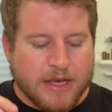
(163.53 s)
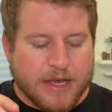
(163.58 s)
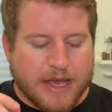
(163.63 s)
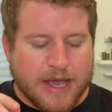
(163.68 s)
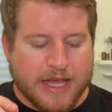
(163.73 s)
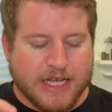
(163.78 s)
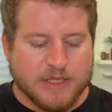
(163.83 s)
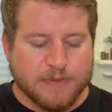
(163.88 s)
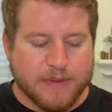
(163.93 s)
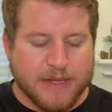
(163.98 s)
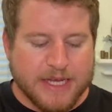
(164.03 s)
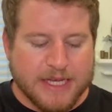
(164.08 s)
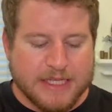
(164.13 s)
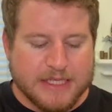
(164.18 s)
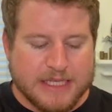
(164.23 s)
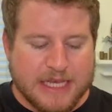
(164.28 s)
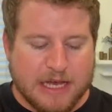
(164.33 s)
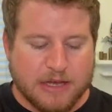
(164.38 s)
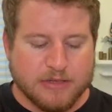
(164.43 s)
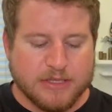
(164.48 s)

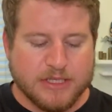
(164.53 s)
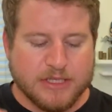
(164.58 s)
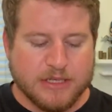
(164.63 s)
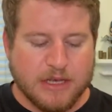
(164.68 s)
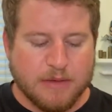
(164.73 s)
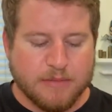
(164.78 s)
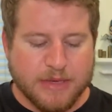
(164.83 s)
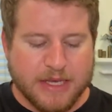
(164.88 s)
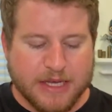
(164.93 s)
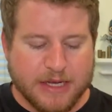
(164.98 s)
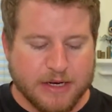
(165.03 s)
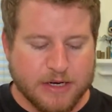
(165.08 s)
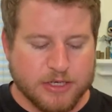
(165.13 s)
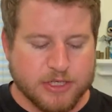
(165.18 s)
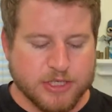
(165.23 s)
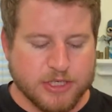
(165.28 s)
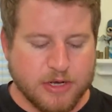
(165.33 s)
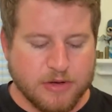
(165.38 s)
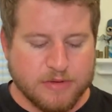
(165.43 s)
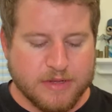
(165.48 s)
explains how some here
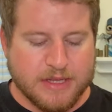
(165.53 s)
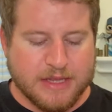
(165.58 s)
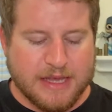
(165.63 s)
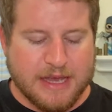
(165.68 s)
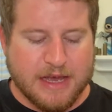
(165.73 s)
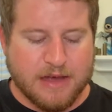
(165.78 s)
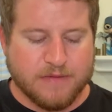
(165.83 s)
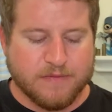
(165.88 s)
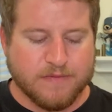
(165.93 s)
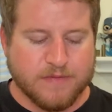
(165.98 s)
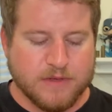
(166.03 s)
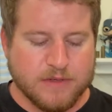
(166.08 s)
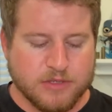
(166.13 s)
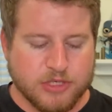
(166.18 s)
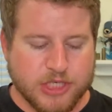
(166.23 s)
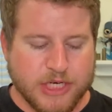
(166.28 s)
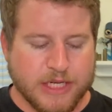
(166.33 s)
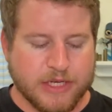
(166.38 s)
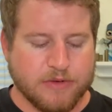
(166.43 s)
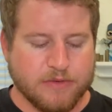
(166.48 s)
show that they have
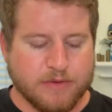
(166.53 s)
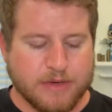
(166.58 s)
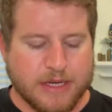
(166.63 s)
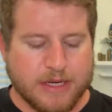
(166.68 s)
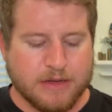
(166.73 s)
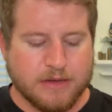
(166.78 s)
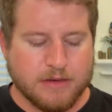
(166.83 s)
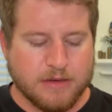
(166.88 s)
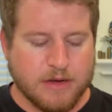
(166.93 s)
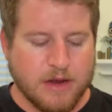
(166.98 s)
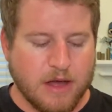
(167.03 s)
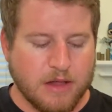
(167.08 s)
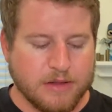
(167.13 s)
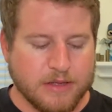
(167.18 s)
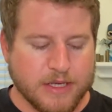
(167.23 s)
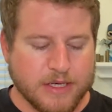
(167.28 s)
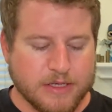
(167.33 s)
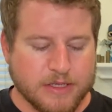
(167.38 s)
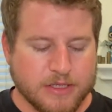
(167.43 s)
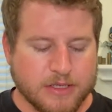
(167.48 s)
genuine
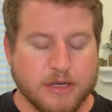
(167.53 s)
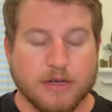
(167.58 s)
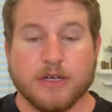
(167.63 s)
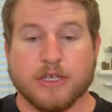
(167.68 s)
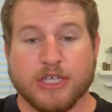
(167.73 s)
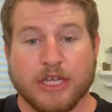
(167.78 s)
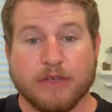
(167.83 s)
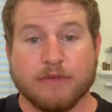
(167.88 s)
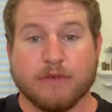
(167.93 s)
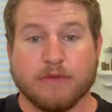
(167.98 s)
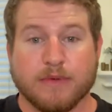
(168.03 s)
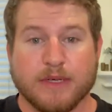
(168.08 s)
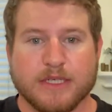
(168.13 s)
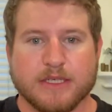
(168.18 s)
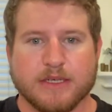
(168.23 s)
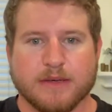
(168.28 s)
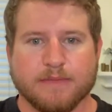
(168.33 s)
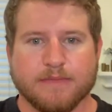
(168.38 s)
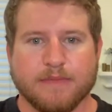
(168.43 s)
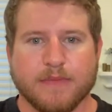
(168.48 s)
knowledge or genuine
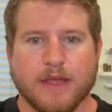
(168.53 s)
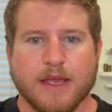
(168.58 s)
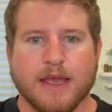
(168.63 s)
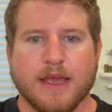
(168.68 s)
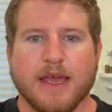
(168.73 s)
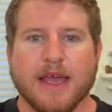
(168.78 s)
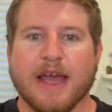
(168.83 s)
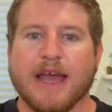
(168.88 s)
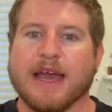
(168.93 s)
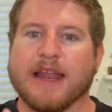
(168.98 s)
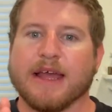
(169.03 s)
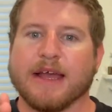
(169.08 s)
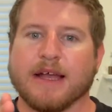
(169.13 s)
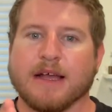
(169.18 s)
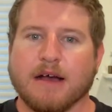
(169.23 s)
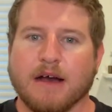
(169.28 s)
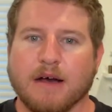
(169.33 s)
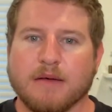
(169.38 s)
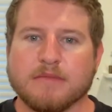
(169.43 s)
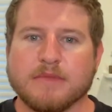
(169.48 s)
wisdom, and it
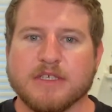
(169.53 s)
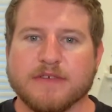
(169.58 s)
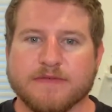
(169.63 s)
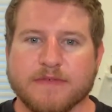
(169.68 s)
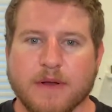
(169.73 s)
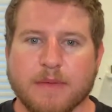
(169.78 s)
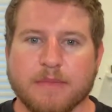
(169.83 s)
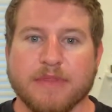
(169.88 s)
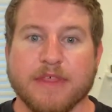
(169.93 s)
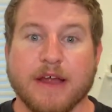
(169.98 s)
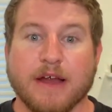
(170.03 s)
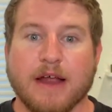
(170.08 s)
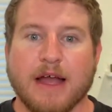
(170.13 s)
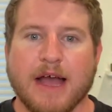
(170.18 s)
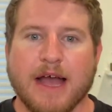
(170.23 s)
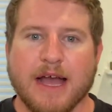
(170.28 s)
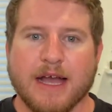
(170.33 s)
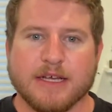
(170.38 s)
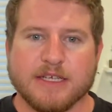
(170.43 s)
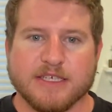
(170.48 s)
comes from their
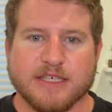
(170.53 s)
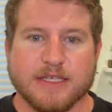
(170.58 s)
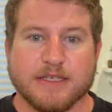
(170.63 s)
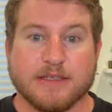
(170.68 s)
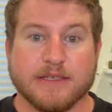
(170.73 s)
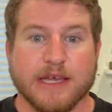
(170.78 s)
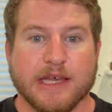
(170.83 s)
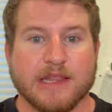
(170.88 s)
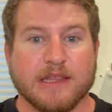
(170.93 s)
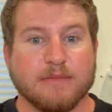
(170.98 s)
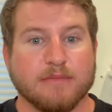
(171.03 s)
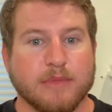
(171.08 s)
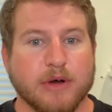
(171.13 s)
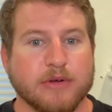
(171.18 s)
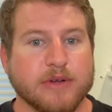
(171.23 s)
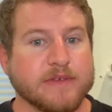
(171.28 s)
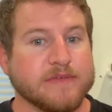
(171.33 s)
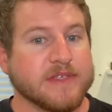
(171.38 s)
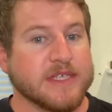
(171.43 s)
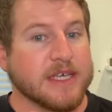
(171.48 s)
actions and the
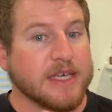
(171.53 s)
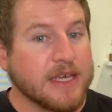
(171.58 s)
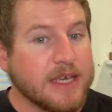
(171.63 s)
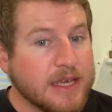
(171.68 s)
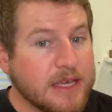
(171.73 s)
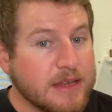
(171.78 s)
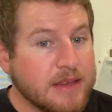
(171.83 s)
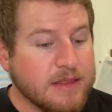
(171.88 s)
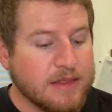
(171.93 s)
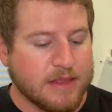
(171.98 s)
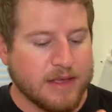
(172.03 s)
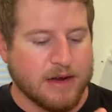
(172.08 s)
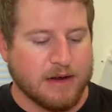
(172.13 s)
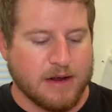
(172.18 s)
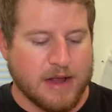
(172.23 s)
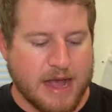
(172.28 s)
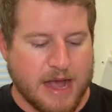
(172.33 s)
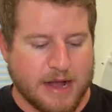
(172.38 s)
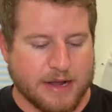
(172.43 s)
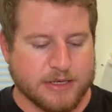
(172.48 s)
motives in
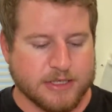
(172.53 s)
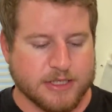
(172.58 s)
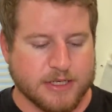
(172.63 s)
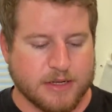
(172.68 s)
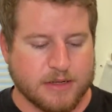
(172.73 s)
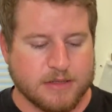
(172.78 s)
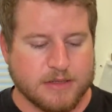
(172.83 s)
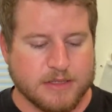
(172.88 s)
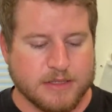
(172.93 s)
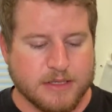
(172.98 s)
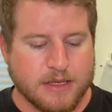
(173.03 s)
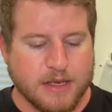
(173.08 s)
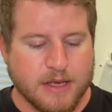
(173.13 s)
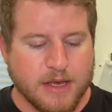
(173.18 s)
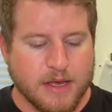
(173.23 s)
their actions.